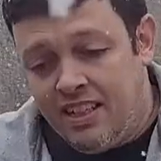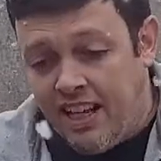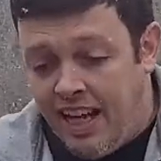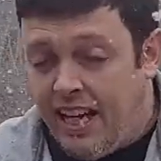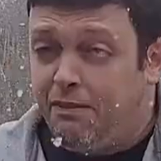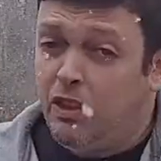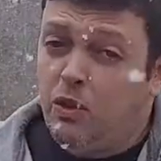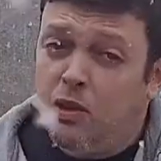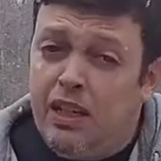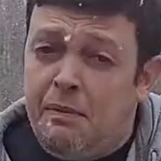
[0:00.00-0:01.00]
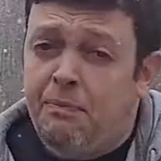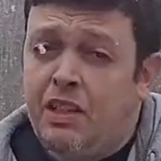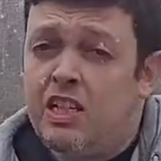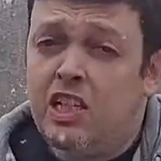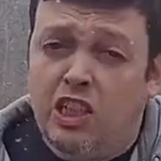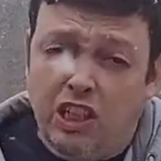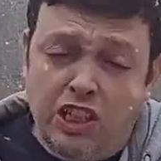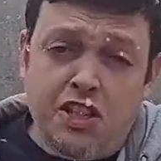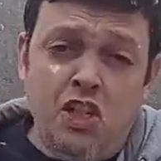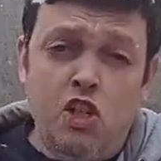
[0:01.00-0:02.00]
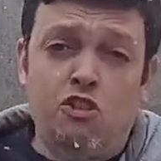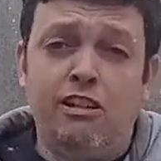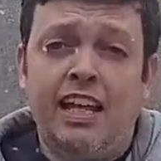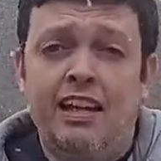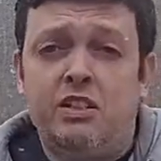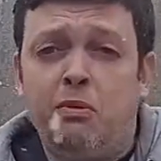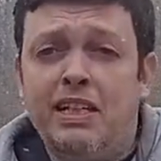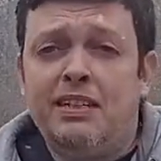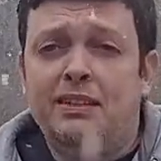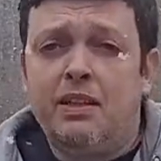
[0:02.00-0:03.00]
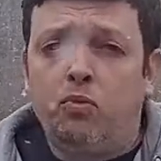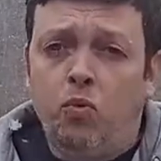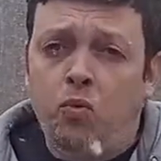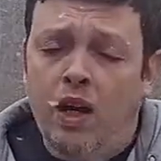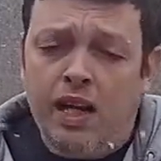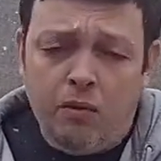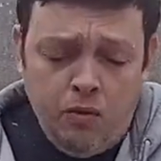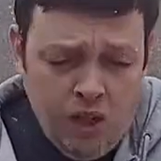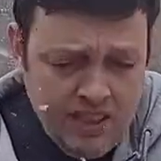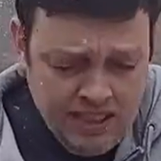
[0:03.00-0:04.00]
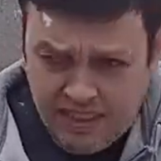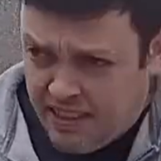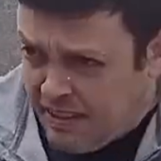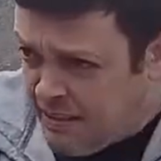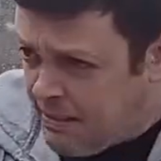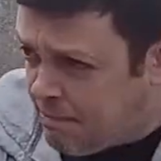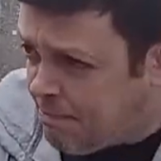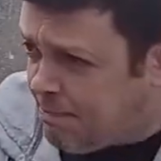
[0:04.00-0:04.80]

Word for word: had to have a little um, surgery last week. So that's why I wasn't, um,